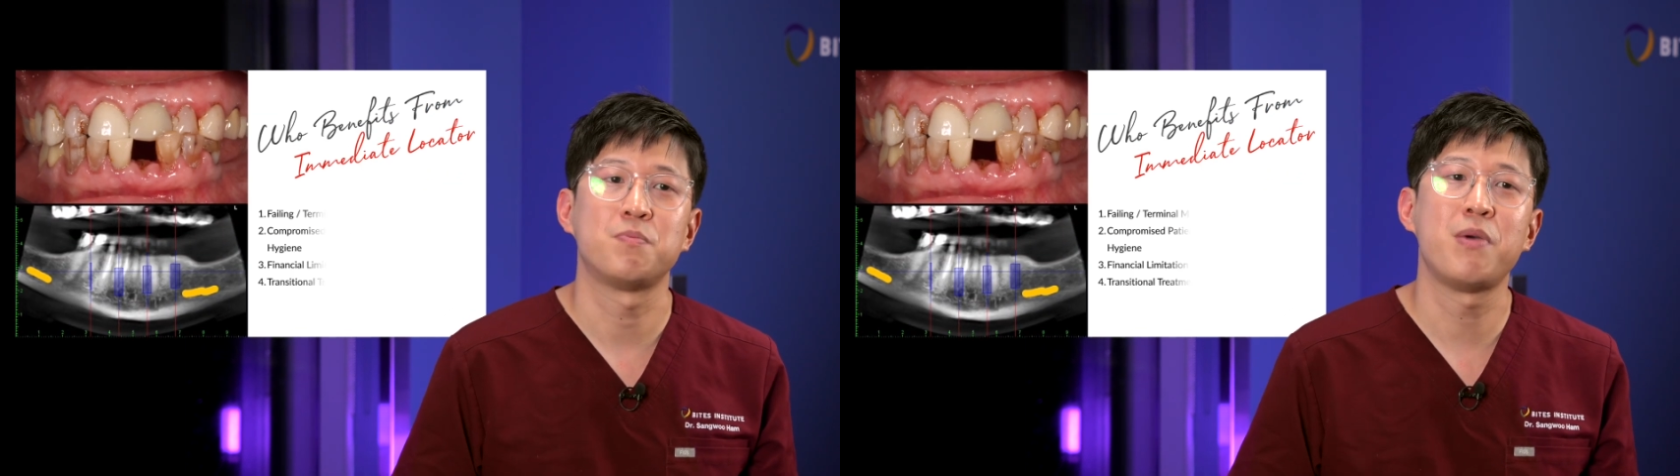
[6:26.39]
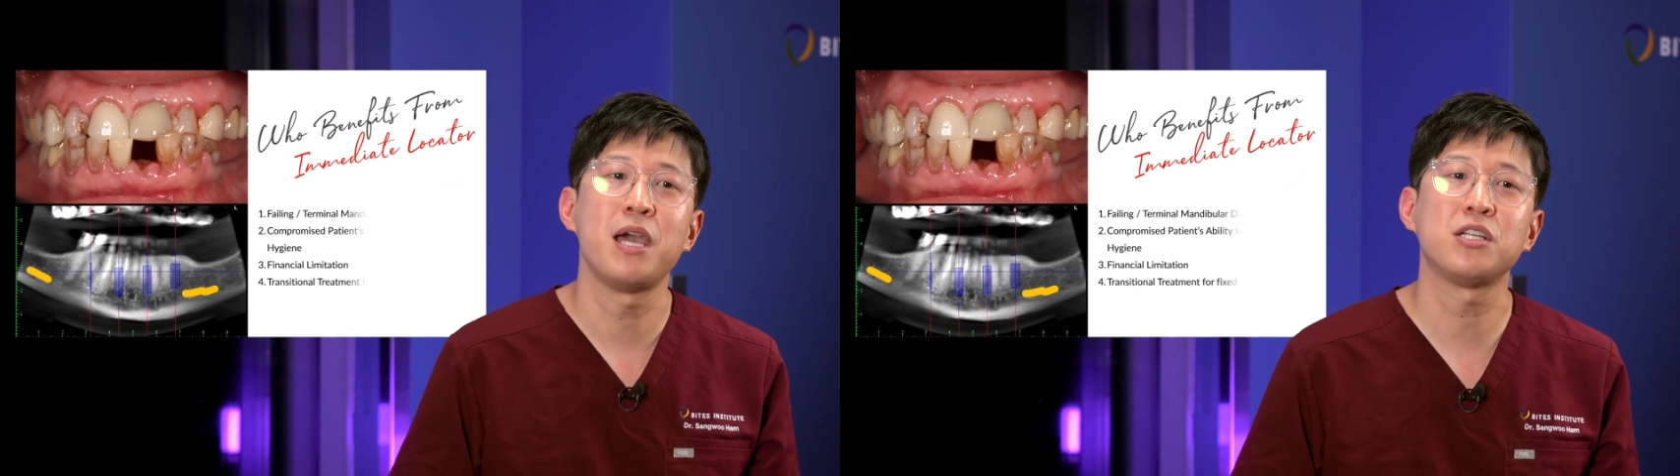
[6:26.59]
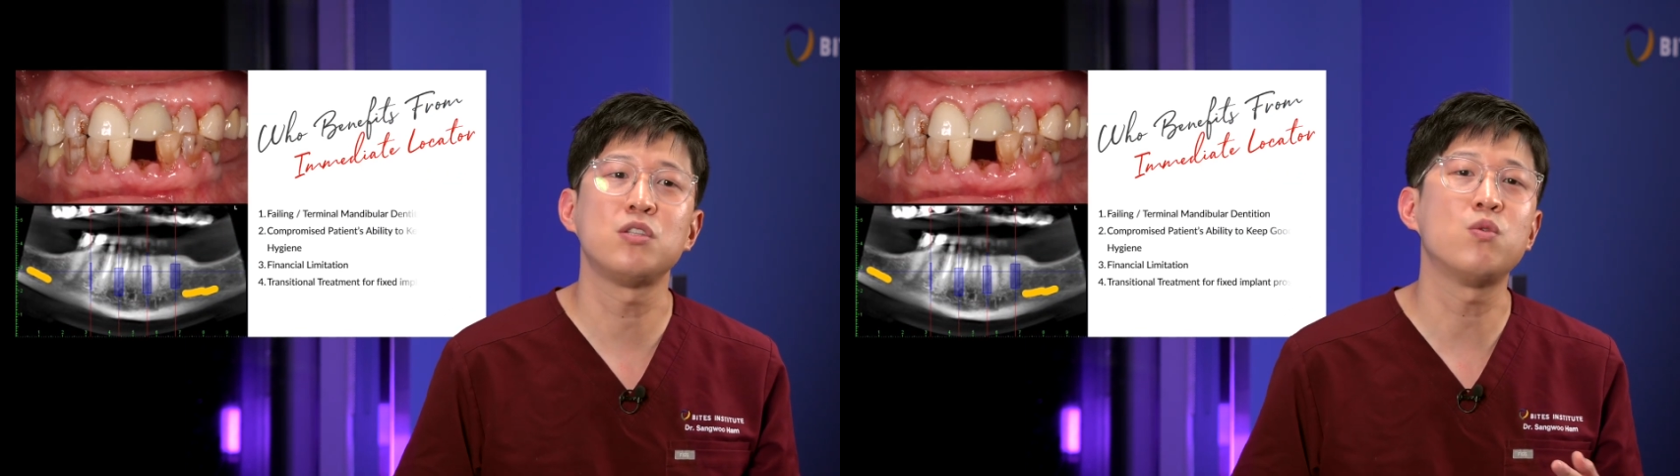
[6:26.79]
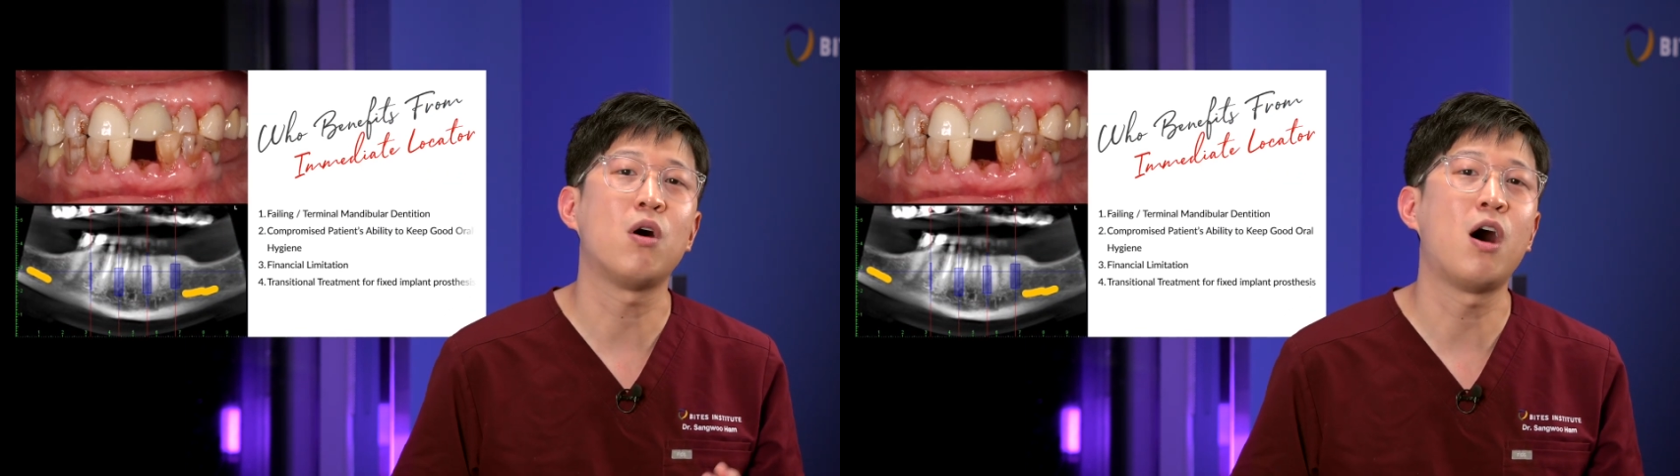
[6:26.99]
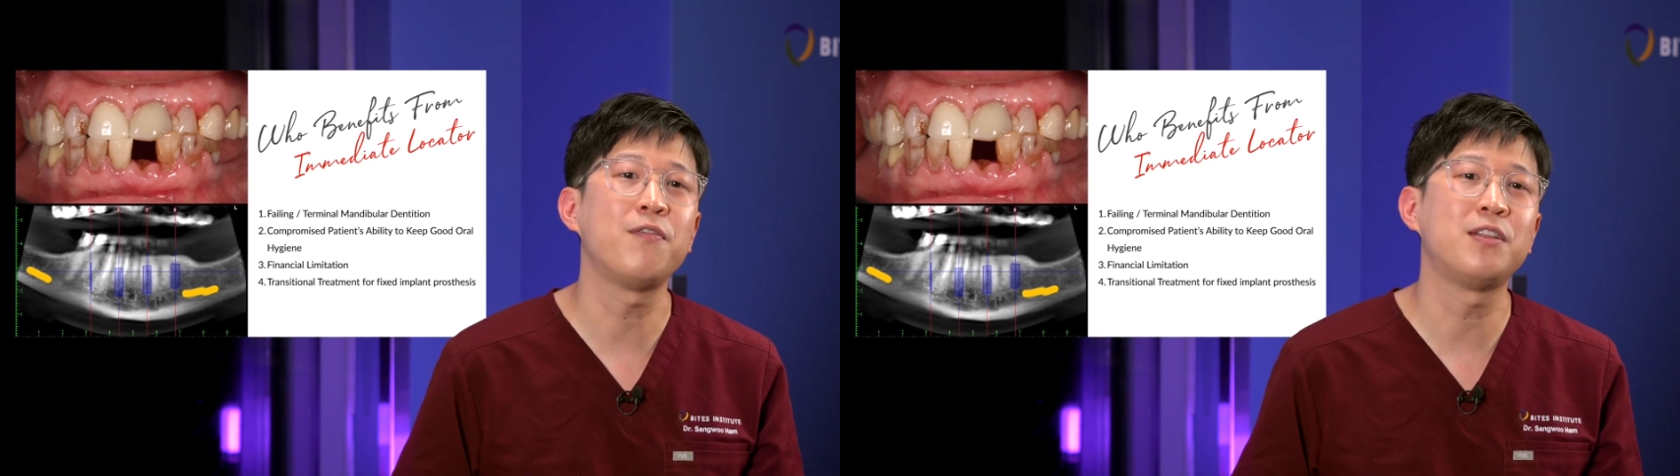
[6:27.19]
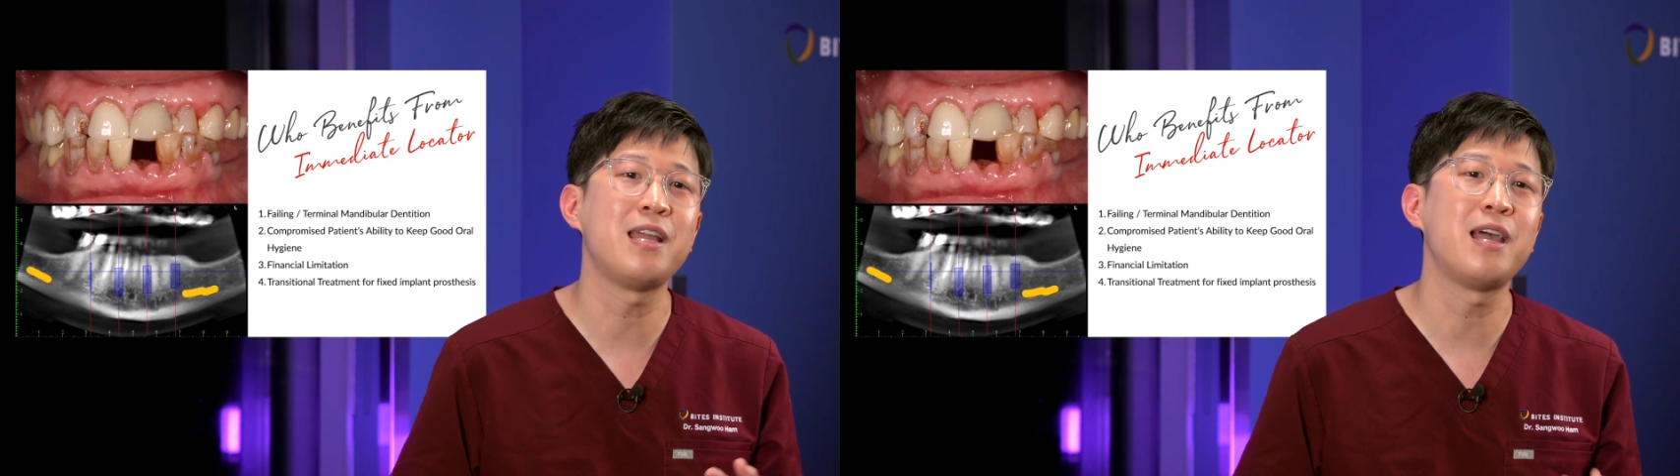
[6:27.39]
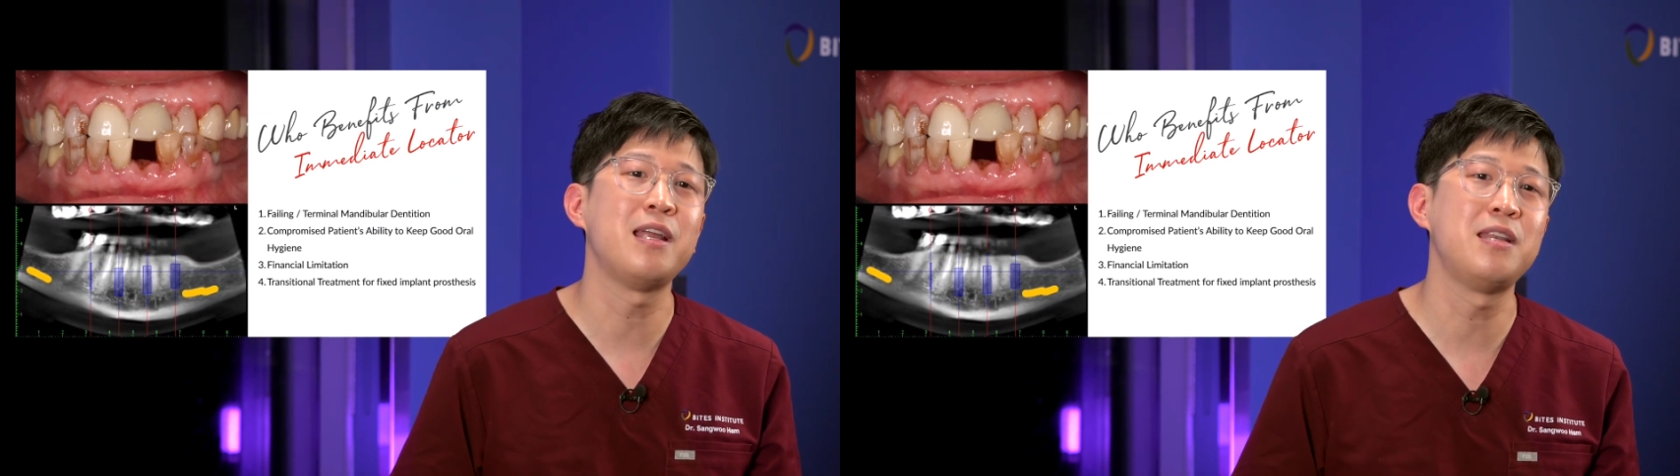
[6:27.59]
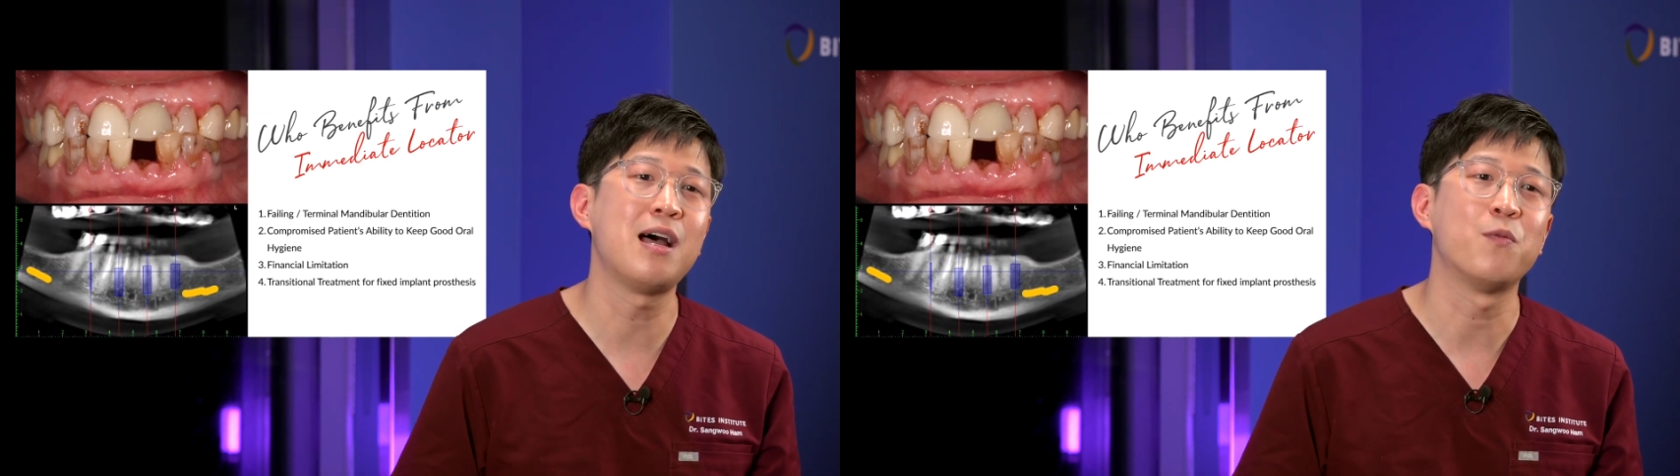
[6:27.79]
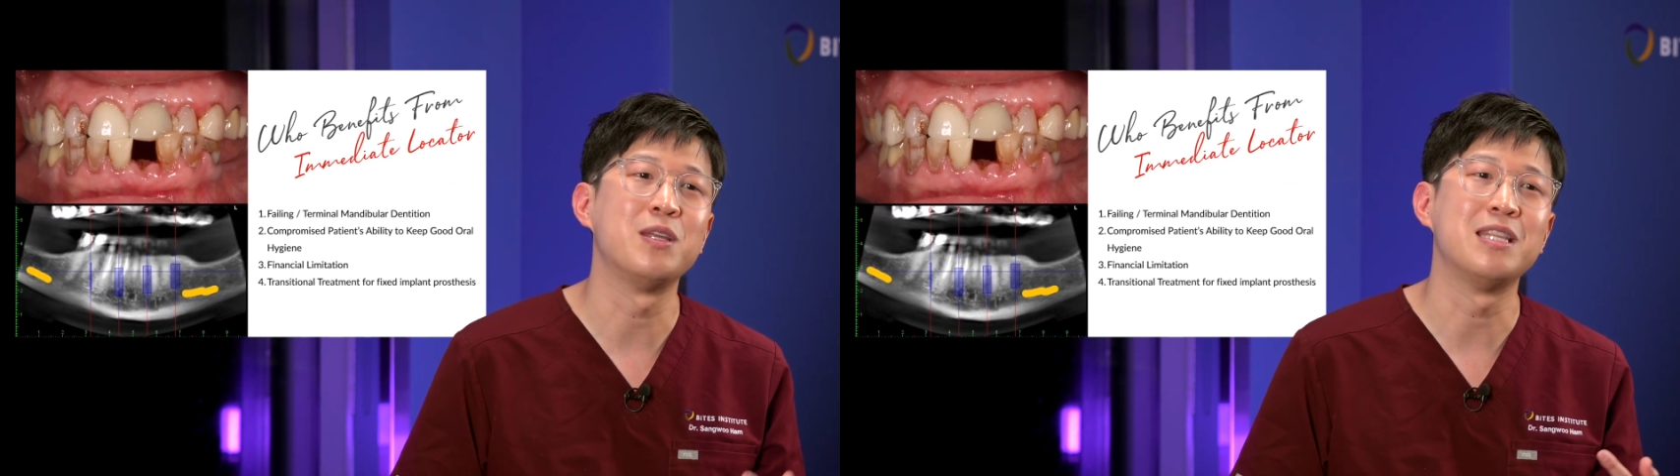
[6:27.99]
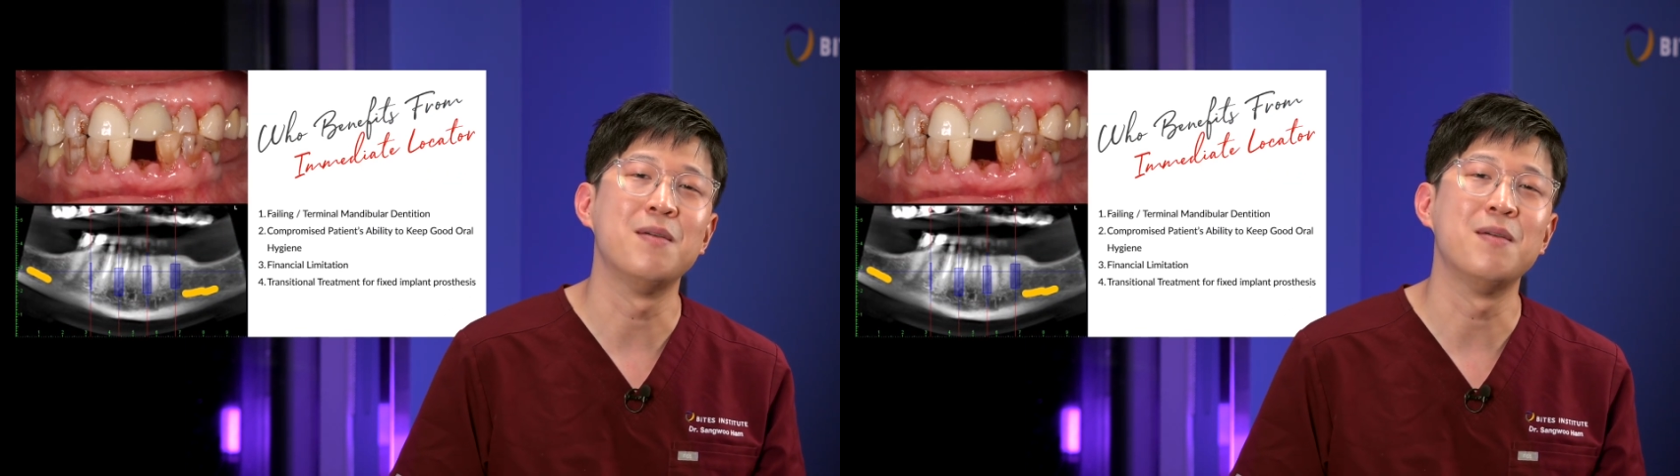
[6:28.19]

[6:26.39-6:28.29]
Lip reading: patients who often end up with